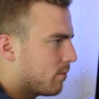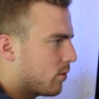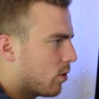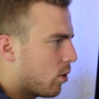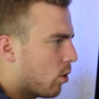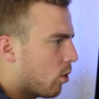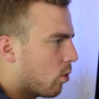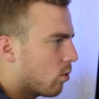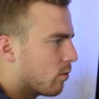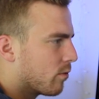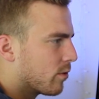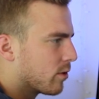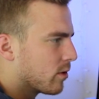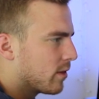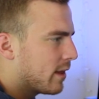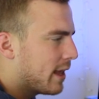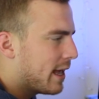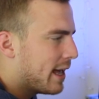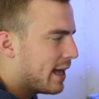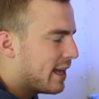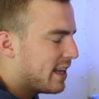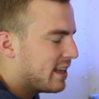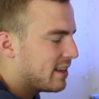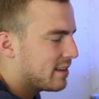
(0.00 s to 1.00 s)

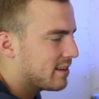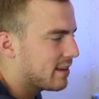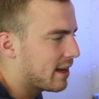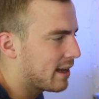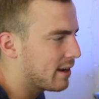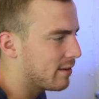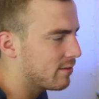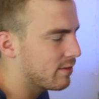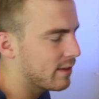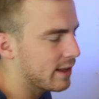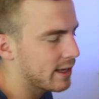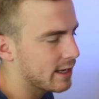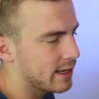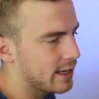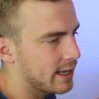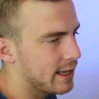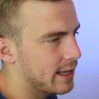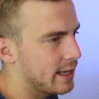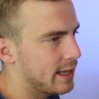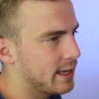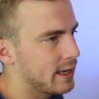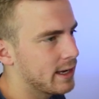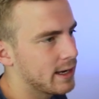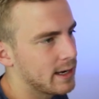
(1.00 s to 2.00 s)
overlay, kind of like
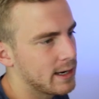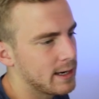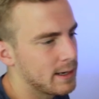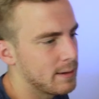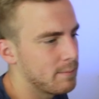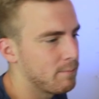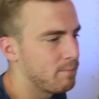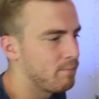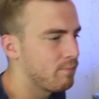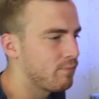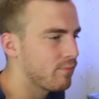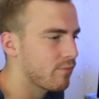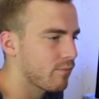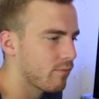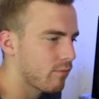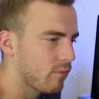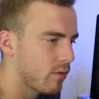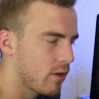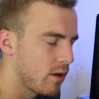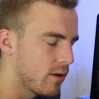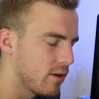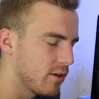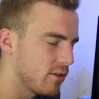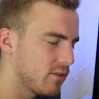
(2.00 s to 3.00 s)
a
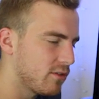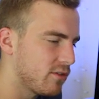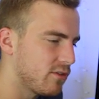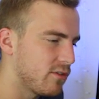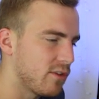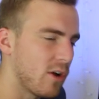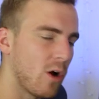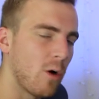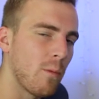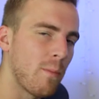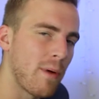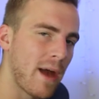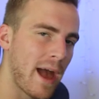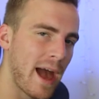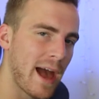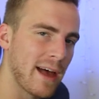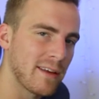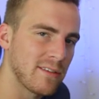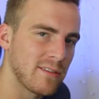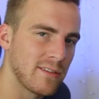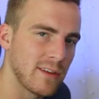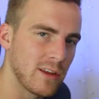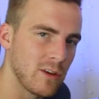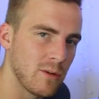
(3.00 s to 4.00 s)
snow
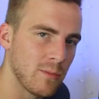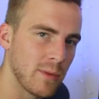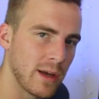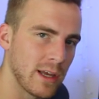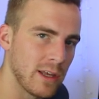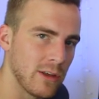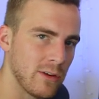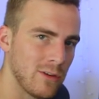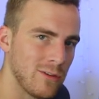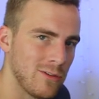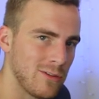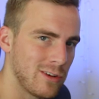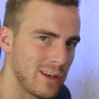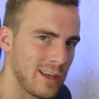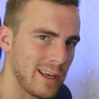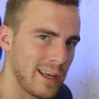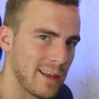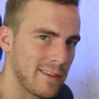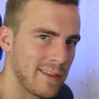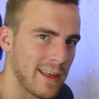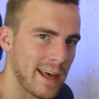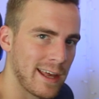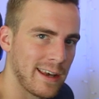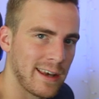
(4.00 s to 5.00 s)
pass that you might use. You can
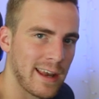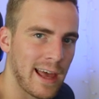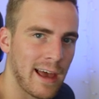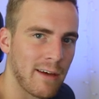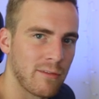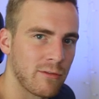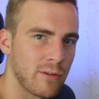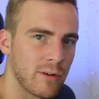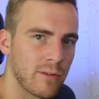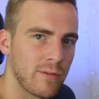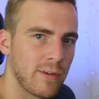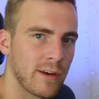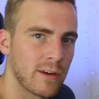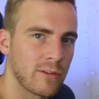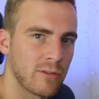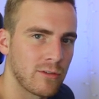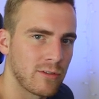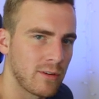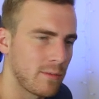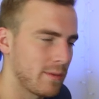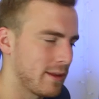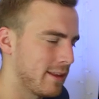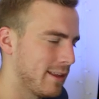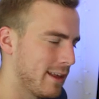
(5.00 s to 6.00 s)
get that in After Effects or
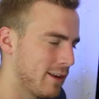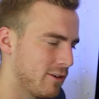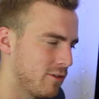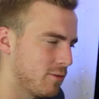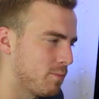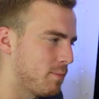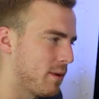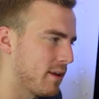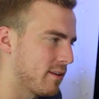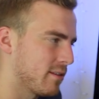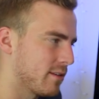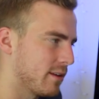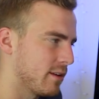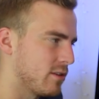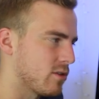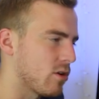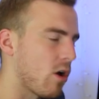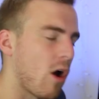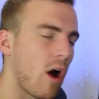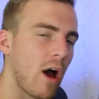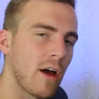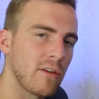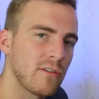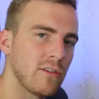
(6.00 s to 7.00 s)
something. They just basically
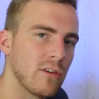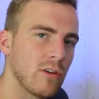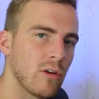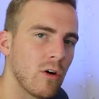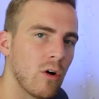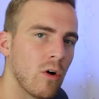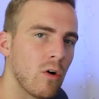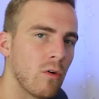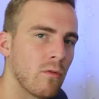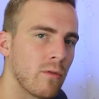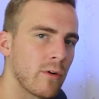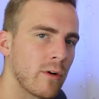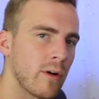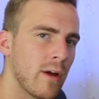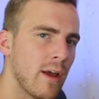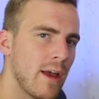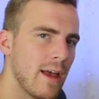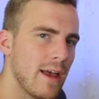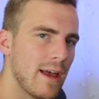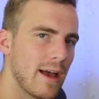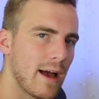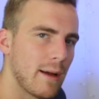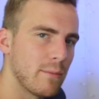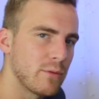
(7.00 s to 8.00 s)
toss it over.
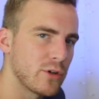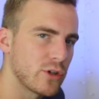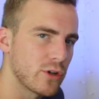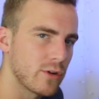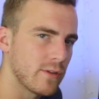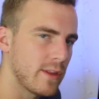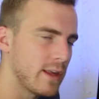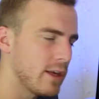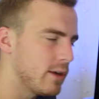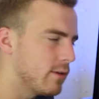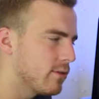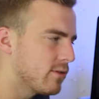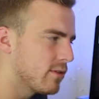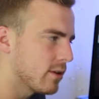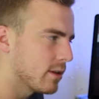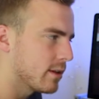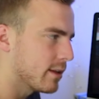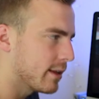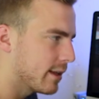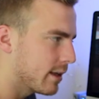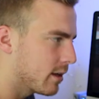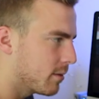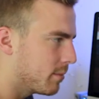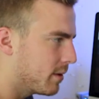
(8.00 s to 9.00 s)
I'm sure they use a
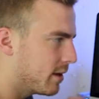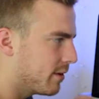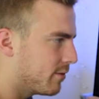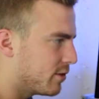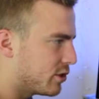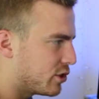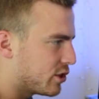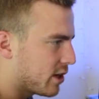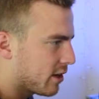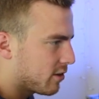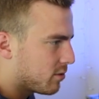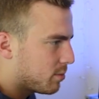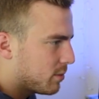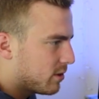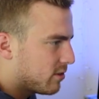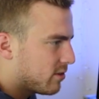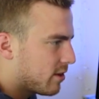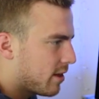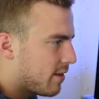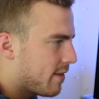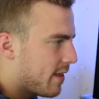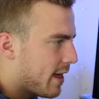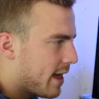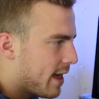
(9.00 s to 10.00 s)
little bit of adjustments
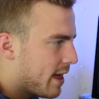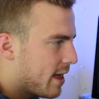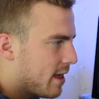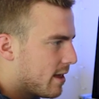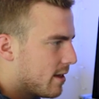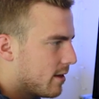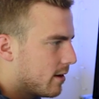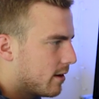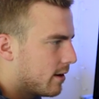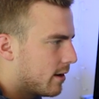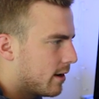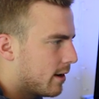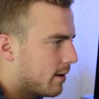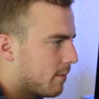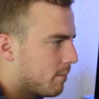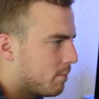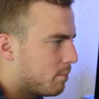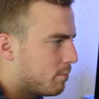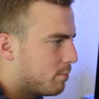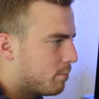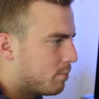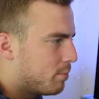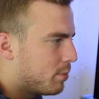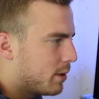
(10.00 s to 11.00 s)
on that,
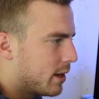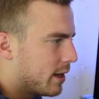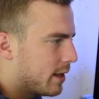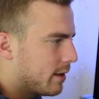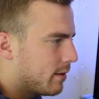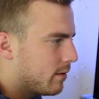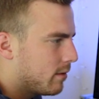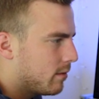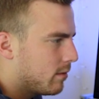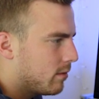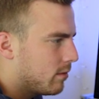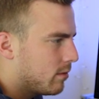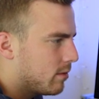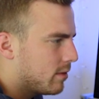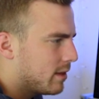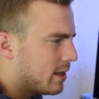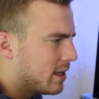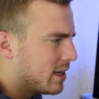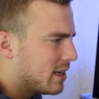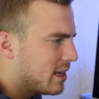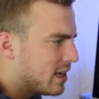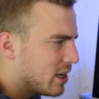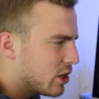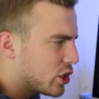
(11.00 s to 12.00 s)
but the
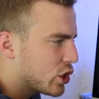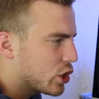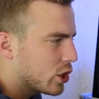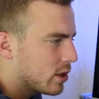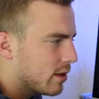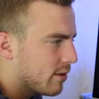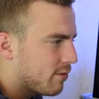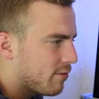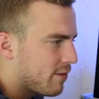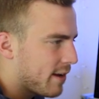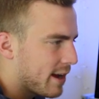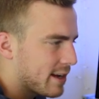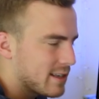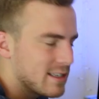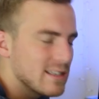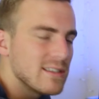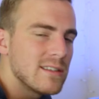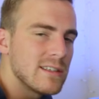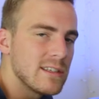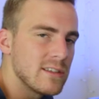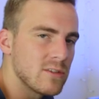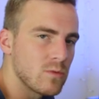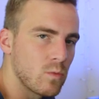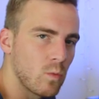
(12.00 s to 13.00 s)
initial effect in
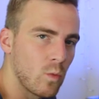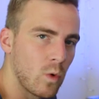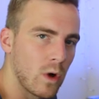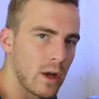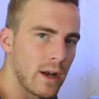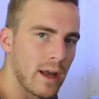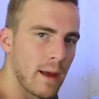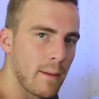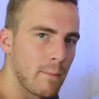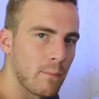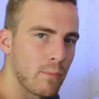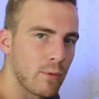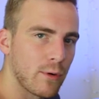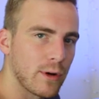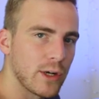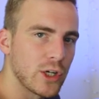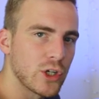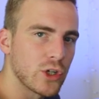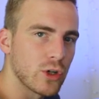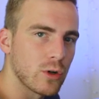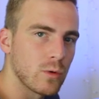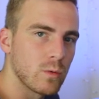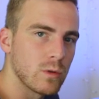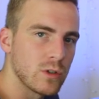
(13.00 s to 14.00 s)
season 1, I'm pretty
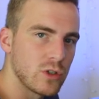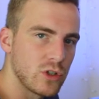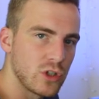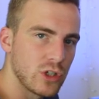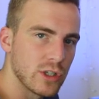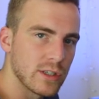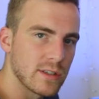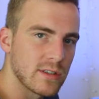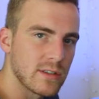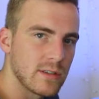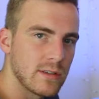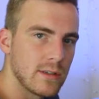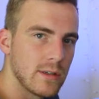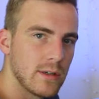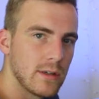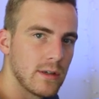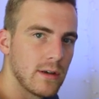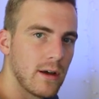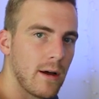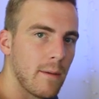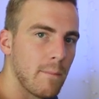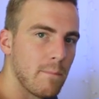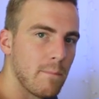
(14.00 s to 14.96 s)
sure was just a